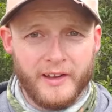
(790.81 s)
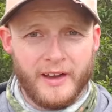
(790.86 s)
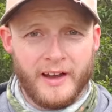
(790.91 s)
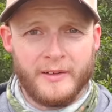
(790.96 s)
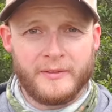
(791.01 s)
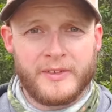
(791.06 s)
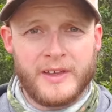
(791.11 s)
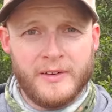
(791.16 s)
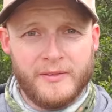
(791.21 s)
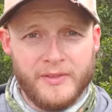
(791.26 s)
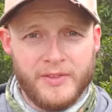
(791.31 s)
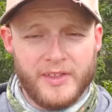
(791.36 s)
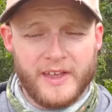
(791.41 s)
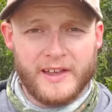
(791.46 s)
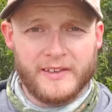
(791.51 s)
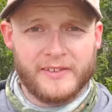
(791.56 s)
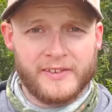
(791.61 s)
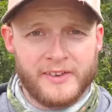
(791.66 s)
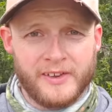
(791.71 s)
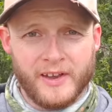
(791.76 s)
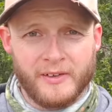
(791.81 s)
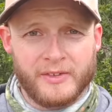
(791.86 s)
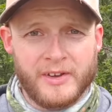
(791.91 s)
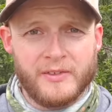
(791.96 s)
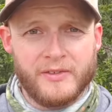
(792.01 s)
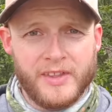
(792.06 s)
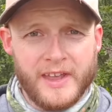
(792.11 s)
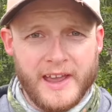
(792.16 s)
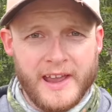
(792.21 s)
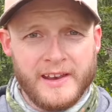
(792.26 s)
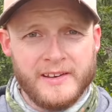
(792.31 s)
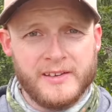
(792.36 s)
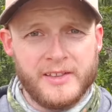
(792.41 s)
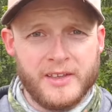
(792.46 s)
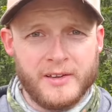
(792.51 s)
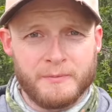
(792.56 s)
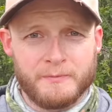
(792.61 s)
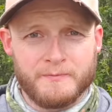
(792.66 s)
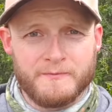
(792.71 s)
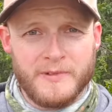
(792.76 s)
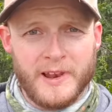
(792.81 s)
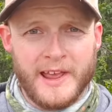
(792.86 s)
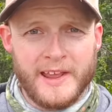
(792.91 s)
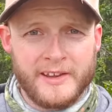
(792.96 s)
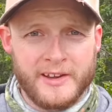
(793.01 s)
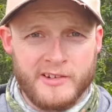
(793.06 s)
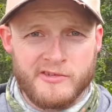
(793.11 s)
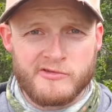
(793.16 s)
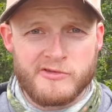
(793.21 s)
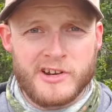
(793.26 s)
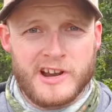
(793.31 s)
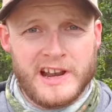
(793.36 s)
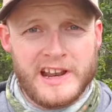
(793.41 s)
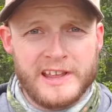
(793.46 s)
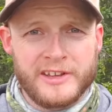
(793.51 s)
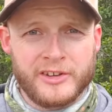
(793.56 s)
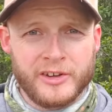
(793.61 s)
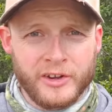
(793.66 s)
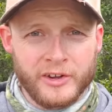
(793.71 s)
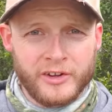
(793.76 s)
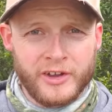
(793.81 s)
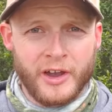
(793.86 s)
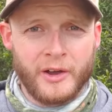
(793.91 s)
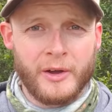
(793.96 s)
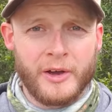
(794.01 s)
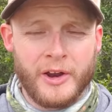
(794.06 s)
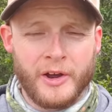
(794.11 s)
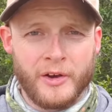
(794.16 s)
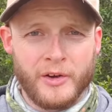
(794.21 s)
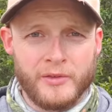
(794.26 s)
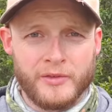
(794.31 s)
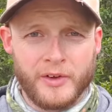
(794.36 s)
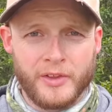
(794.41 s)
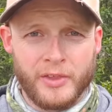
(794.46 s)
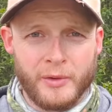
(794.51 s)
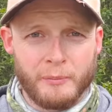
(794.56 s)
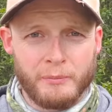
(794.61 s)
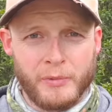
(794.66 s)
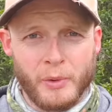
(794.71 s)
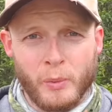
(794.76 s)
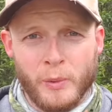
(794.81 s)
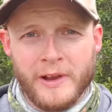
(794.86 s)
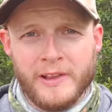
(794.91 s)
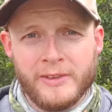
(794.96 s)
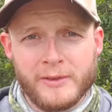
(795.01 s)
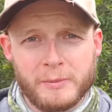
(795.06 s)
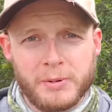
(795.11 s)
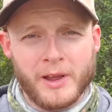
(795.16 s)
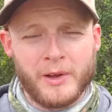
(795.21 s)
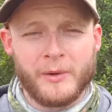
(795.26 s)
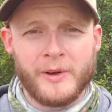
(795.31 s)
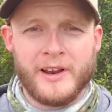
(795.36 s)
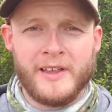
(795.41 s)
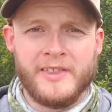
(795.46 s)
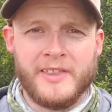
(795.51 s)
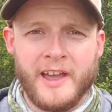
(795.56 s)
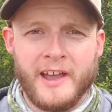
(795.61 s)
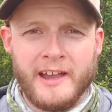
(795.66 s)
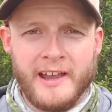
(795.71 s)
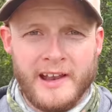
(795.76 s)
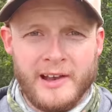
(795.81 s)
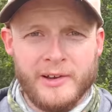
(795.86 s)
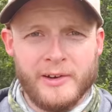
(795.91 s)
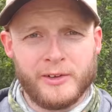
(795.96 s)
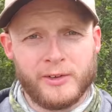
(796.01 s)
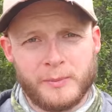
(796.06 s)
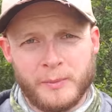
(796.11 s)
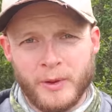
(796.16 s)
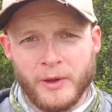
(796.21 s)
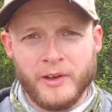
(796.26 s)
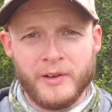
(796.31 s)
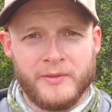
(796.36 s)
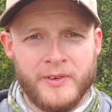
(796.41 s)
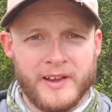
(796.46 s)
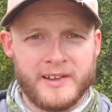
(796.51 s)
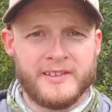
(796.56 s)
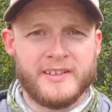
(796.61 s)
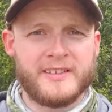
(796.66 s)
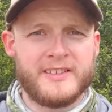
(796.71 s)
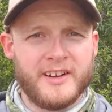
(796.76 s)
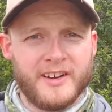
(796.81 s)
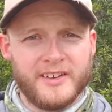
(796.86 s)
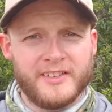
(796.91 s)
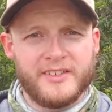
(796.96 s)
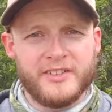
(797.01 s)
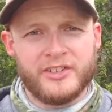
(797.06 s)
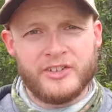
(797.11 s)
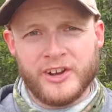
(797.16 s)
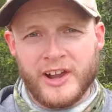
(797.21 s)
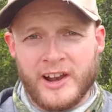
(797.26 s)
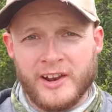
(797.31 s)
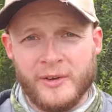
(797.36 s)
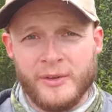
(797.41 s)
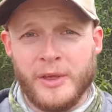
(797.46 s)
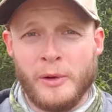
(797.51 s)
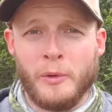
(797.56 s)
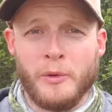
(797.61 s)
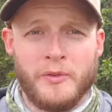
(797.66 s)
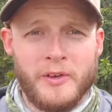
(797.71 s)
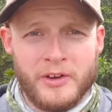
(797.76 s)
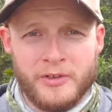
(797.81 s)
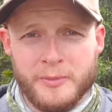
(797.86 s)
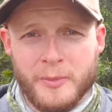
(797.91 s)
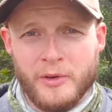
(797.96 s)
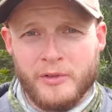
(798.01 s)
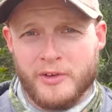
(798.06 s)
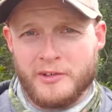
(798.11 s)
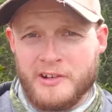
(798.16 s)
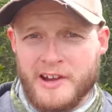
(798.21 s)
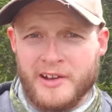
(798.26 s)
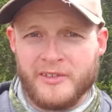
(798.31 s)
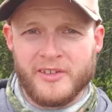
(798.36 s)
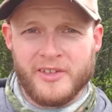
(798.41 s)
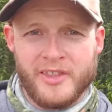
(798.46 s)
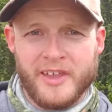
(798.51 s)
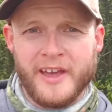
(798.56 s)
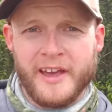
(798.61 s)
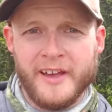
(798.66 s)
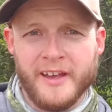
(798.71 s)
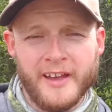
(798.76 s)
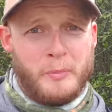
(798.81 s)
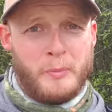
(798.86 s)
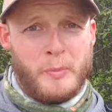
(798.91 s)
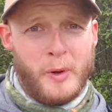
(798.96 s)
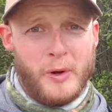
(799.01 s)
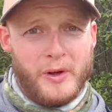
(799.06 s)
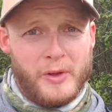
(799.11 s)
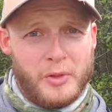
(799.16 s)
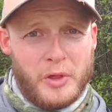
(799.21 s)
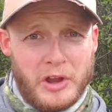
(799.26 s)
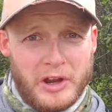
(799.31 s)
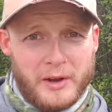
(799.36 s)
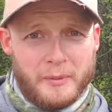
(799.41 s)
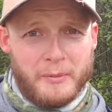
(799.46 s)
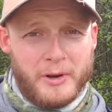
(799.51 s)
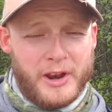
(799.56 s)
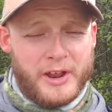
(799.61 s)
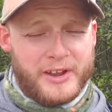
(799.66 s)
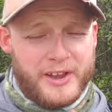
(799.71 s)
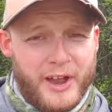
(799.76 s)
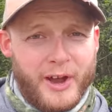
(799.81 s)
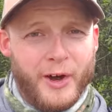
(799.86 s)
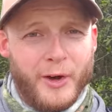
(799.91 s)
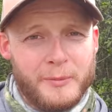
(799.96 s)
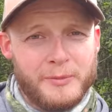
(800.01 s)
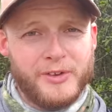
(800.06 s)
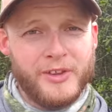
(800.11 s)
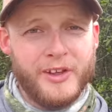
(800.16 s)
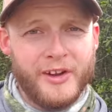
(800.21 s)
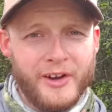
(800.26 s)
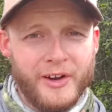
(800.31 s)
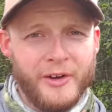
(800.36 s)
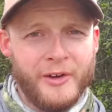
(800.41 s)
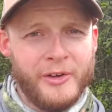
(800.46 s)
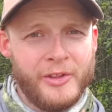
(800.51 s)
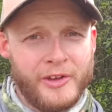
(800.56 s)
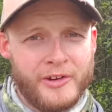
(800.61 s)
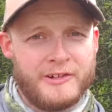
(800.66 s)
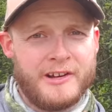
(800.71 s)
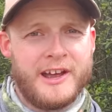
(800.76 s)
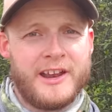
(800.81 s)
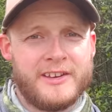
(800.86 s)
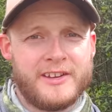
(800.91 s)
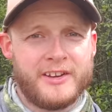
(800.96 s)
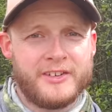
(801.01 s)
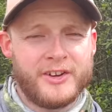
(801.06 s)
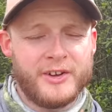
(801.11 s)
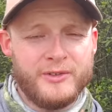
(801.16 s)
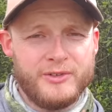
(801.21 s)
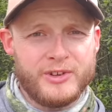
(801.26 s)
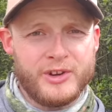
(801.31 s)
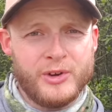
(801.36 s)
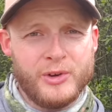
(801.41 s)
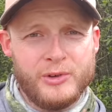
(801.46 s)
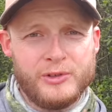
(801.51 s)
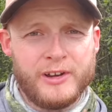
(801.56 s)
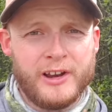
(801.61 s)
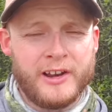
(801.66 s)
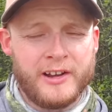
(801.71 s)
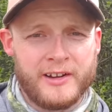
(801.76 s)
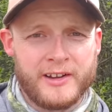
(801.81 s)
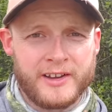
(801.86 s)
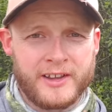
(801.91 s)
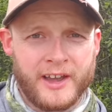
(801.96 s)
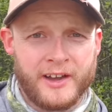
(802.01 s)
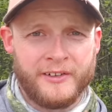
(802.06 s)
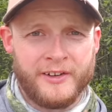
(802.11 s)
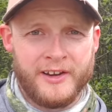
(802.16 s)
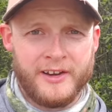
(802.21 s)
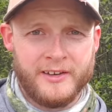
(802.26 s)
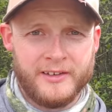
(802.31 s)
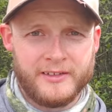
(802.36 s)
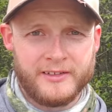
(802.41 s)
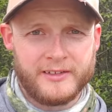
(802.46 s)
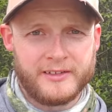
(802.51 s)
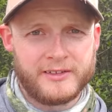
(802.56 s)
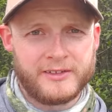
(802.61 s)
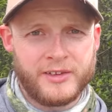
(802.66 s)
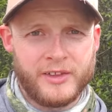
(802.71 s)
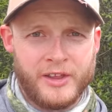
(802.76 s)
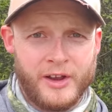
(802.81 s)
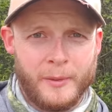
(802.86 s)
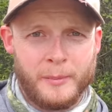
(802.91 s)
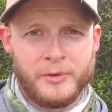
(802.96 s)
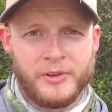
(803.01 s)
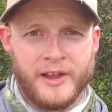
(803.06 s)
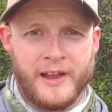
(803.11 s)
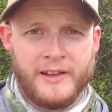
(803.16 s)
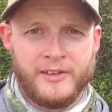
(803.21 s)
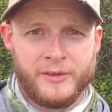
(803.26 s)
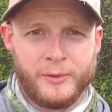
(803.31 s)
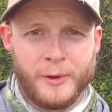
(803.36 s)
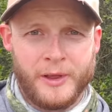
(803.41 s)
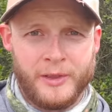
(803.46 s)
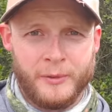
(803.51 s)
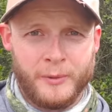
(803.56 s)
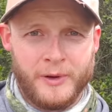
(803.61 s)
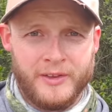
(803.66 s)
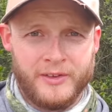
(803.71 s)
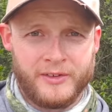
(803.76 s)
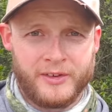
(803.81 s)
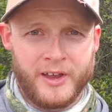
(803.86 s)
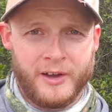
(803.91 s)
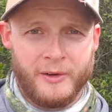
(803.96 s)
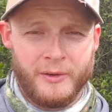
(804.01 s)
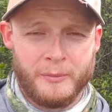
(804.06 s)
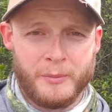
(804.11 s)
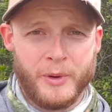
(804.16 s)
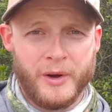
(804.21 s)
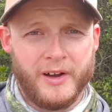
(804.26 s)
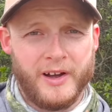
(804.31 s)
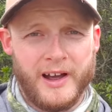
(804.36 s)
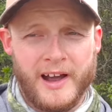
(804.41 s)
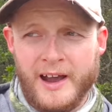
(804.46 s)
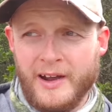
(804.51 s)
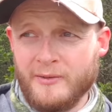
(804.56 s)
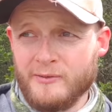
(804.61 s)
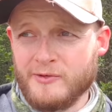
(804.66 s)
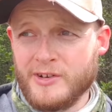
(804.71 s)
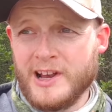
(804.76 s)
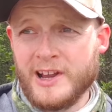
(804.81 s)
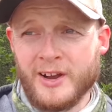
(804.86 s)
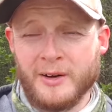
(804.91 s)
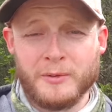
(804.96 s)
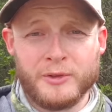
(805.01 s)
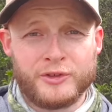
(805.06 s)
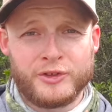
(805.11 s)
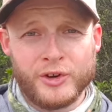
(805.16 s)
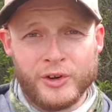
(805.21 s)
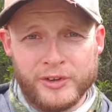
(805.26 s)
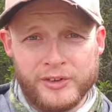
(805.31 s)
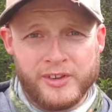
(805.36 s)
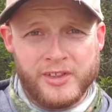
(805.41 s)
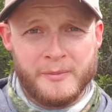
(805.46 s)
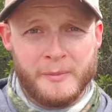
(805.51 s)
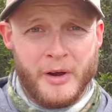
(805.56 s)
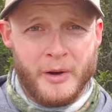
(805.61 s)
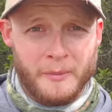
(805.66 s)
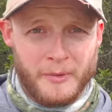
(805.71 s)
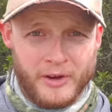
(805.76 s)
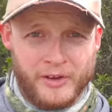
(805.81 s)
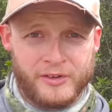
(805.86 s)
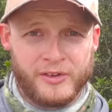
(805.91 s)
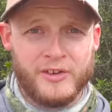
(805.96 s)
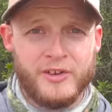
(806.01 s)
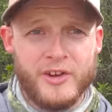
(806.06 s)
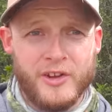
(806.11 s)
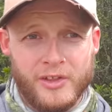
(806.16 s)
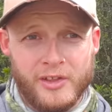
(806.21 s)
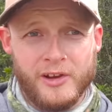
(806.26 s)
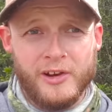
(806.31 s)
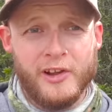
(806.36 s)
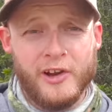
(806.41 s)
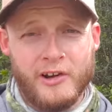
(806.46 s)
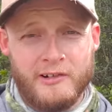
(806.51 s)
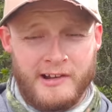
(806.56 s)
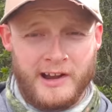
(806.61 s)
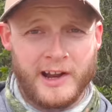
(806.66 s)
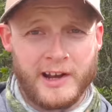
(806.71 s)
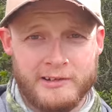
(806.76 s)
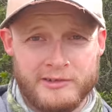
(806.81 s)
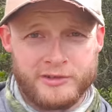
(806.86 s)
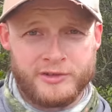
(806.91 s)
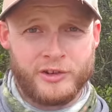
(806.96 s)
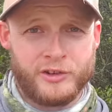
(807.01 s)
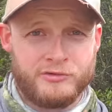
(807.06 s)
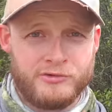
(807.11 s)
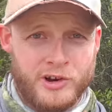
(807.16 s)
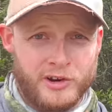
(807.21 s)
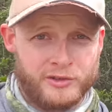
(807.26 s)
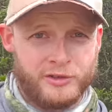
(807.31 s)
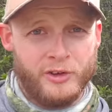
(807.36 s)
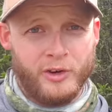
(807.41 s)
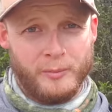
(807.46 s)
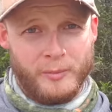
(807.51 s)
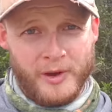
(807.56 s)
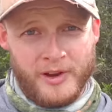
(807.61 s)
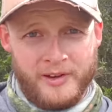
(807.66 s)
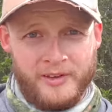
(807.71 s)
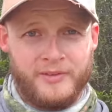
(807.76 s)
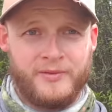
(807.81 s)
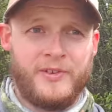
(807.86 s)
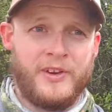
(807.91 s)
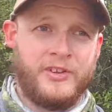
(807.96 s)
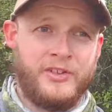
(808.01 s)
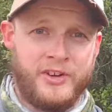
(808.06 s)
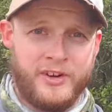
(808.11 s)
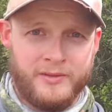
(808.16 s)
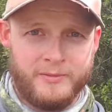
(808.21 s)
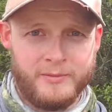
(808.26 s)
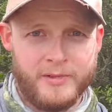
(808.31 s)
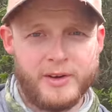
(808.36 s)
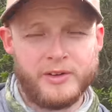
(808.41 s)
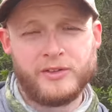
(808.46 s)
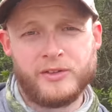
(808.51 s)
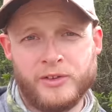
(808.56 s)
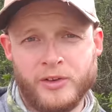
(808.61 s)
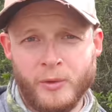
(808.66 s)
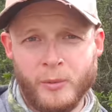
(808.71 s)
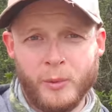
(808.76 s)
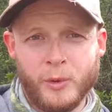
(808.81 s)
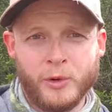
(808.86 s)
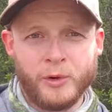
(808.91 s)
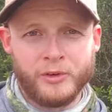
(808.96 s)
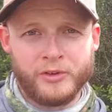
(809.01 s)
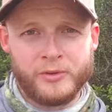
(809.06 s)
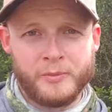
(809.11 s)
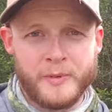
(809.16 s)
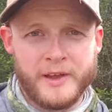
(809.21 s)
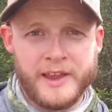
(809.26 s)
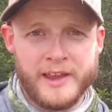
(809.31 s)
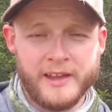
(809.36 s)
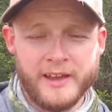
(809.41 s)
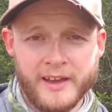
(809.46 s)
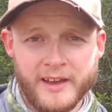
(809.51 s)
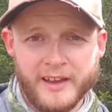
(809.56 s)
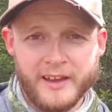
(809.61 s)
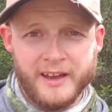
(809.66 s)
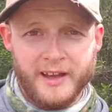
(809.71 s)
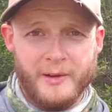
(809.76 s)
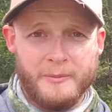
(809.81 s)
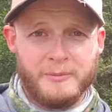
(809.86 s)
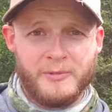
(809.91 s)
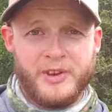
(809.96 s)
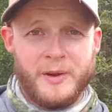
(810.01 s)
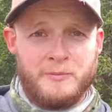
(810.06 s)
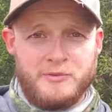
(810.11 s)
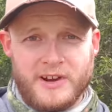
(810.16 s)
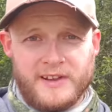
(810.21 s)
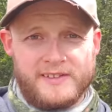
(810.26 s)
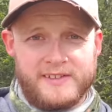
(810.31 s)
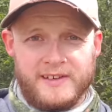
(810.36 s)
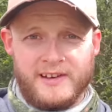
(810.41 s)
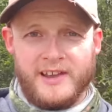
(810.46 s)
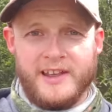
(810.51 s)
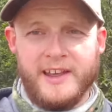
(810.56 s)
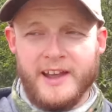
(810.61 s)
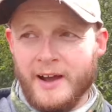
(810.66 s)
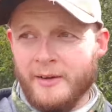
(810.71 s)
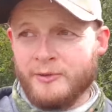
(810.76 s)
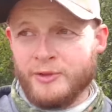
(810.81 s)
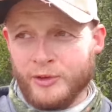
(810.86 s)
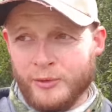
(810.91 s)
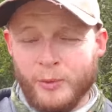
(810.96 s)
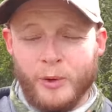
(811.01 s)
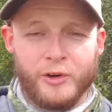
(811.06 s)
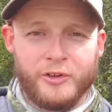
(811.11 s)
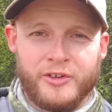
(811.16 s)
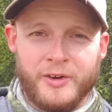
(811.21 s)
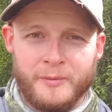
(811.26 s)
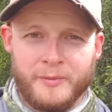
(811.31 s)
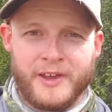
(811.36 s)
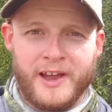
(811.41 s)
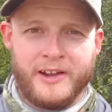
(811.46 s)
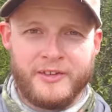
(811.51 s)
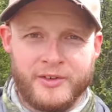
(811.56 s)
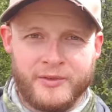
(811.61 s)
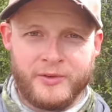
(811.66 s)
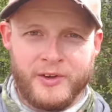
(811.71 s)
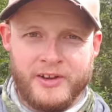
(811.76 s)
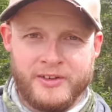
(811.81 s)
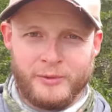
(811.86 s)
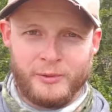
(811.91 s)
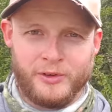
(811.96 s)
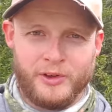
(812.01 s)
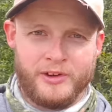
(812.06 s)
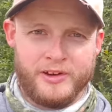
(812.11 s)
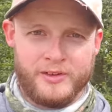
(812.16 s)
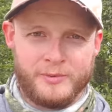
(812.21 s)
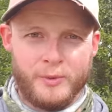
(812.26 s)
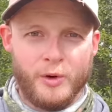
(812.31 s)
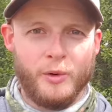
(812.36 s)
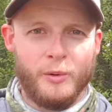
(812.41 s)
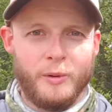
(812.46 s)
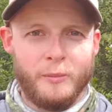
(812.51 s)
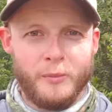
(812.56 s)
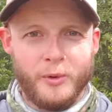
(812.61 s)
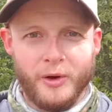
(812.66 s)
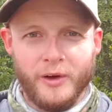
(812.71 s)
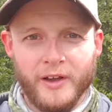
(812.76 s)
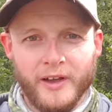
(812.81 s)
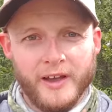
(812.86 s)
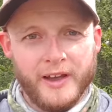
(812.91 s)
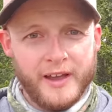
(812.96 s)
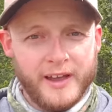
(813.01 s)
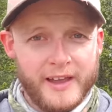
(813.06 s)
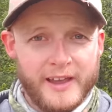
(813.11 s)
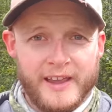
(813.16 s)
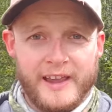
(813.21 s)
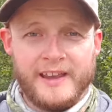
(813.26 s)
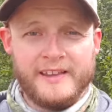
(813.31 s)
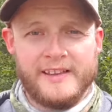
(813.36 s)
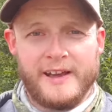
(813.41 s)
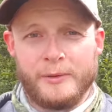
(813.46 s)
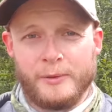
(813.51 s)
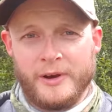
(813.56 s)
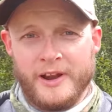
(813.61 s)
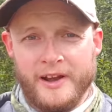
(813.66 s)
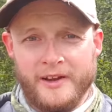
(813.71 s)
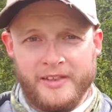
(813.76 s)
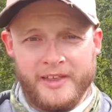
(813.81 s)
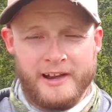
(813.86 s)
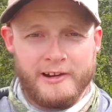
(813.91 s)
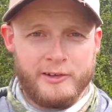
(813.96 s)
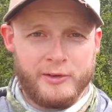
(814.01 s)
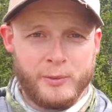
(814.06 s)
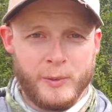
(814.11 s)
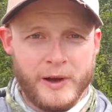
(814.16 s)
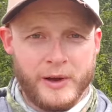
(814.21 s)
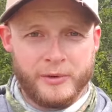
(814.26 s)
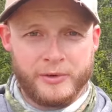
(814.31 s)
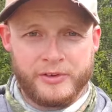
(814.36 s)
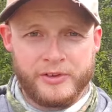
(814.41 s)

I've given that I've given that end of the lake a really good going over. The, the, wind's blowing in there. It looks perfect. It's nice and shallow. There were fish moving around in there, but I think I'm going to go up to the other end. I don't usually like going to the opposite end to where the wind's going, but I haven't really got much choice at the moment because another lure angler has just rocked up and is fishing towards me. Uh, depressingly, I've just watched him catch a fish. It was only a small one, but he's had one out of there as well.